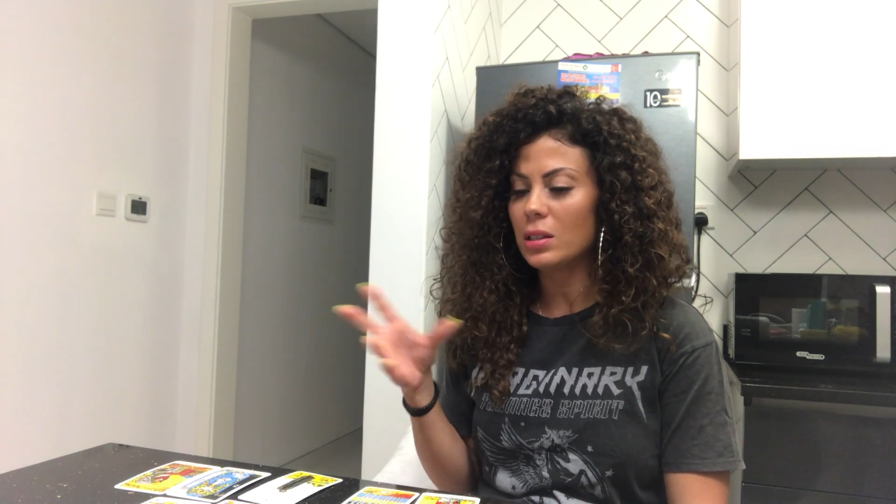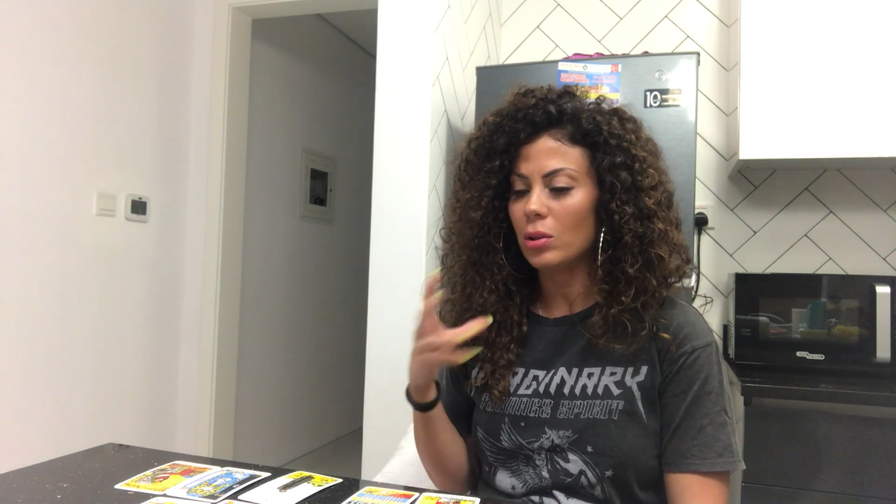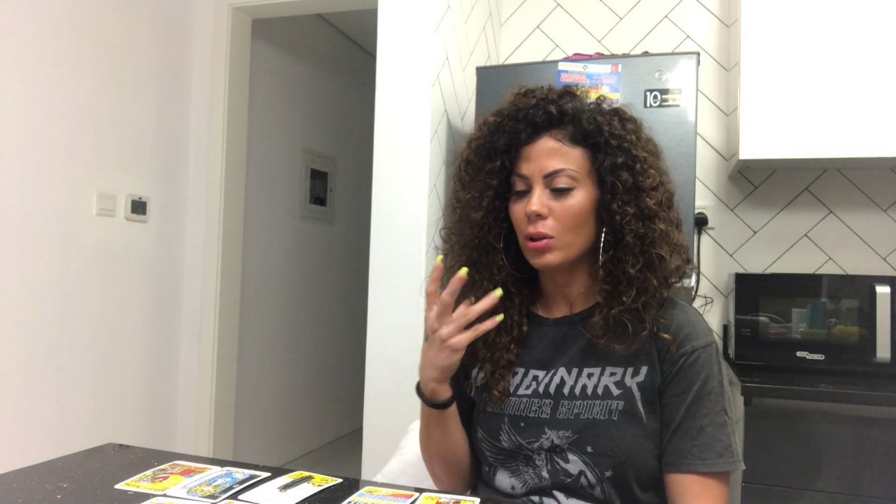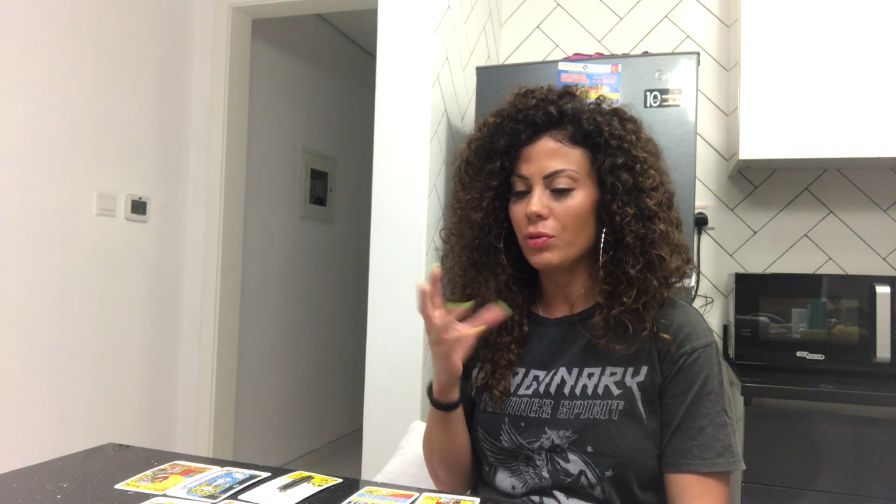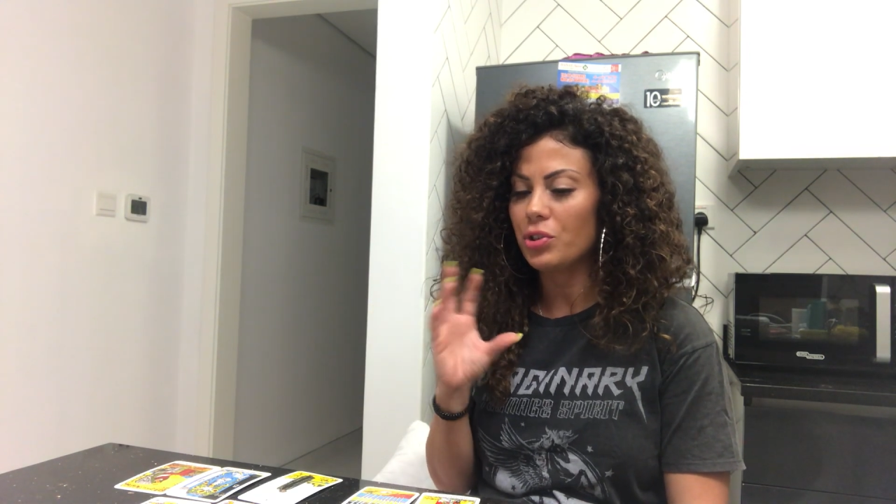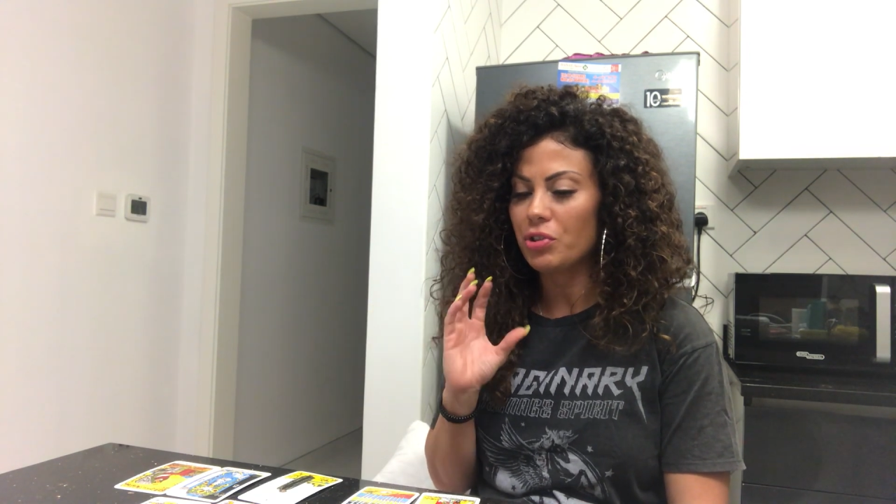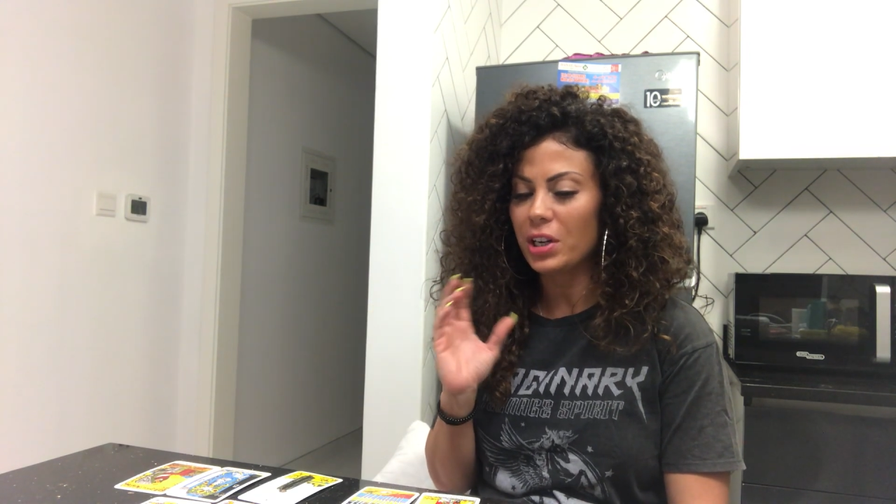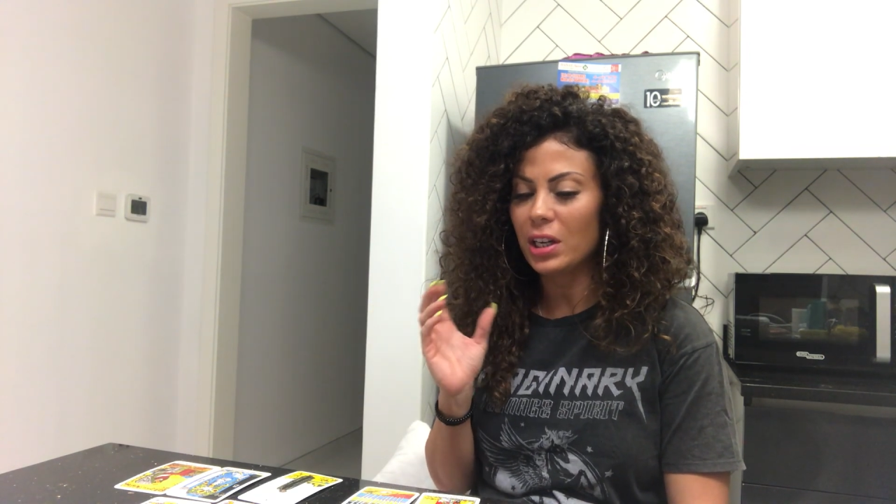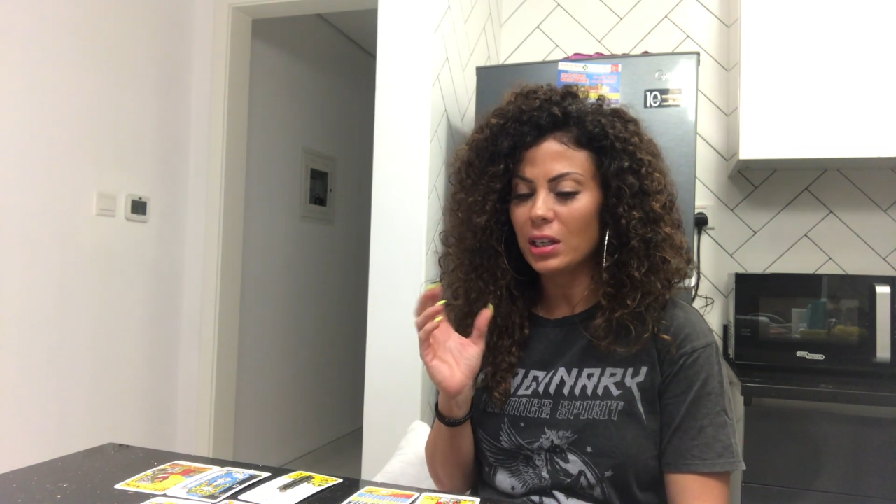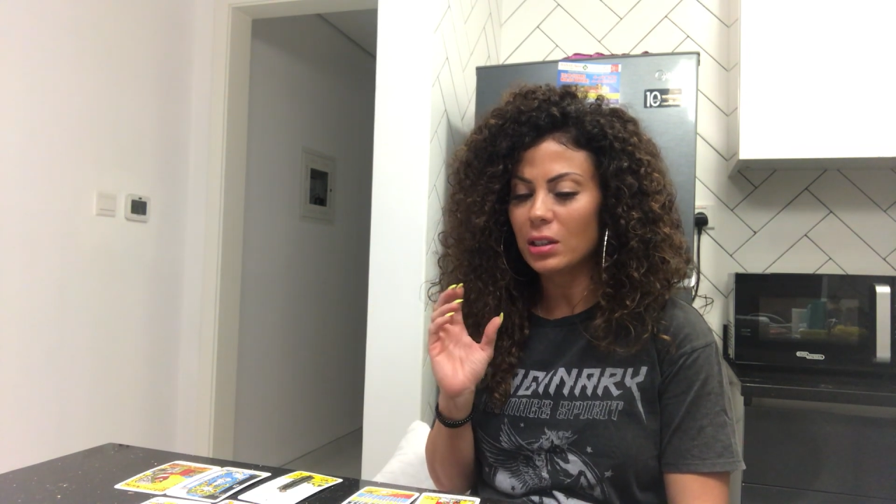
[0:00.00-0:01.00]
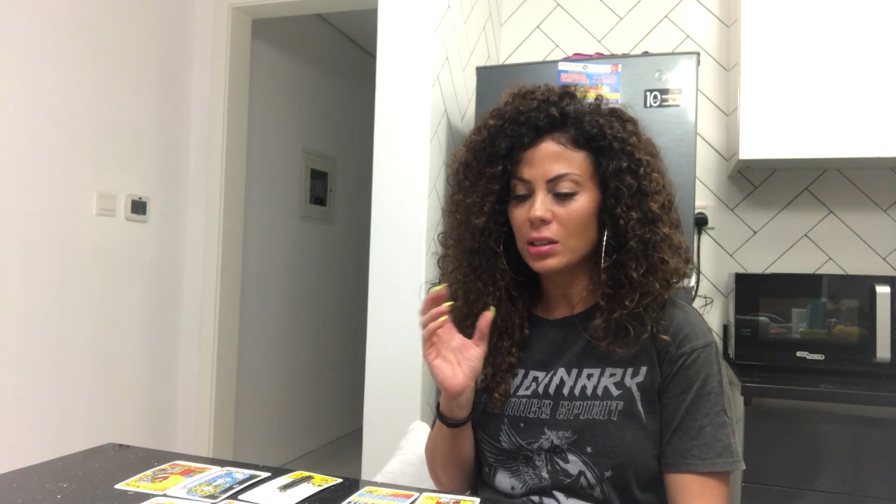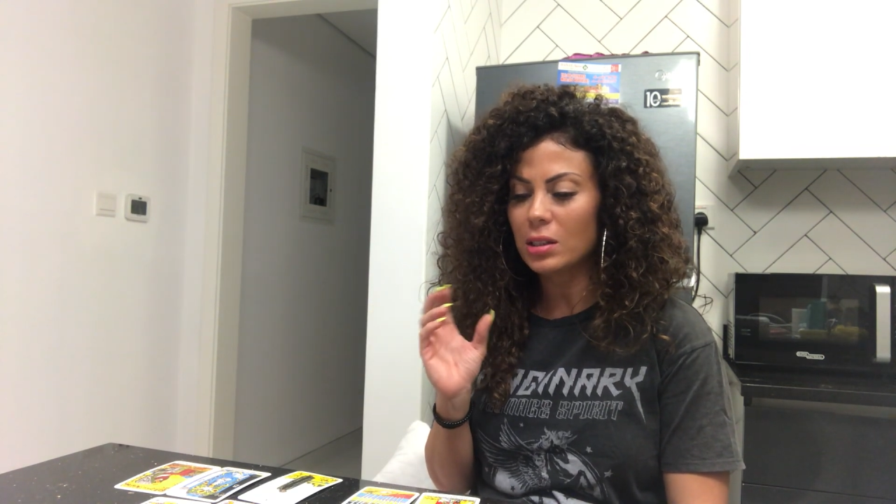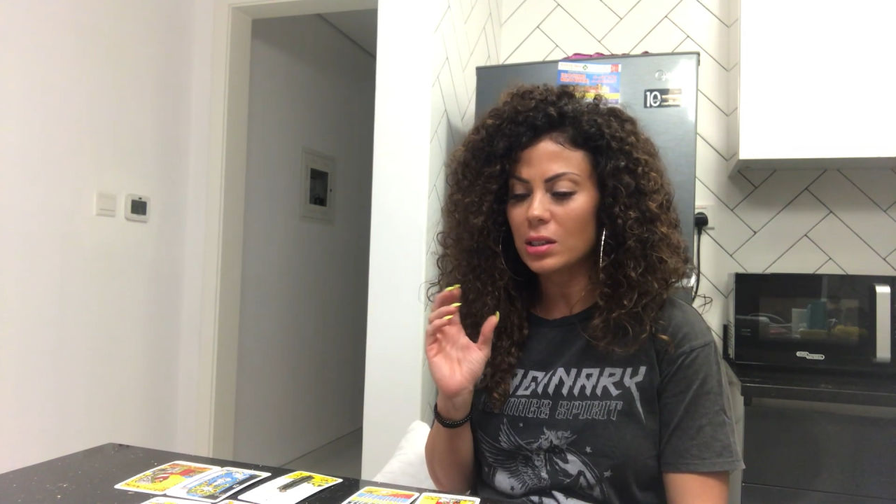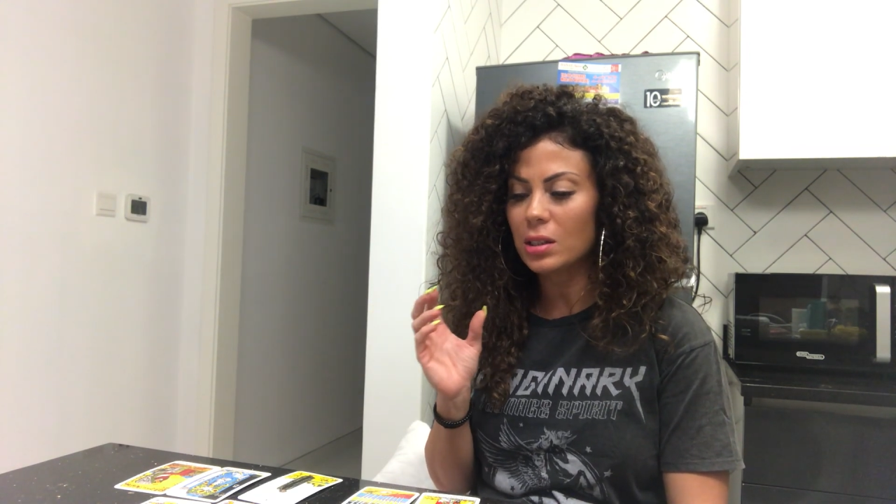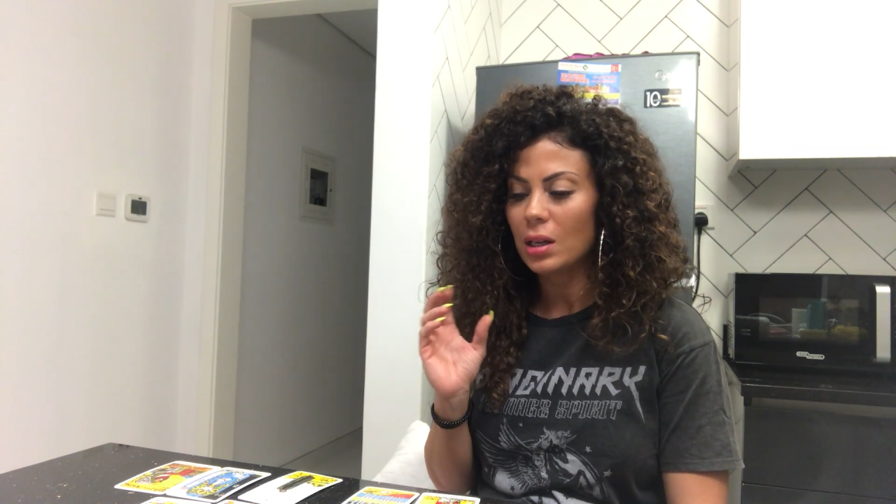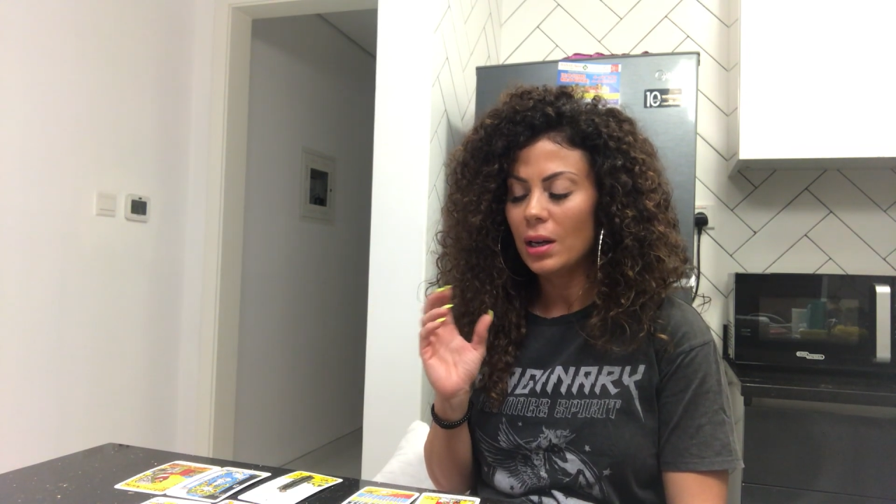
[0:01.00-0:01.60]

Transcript: a lot of drinks,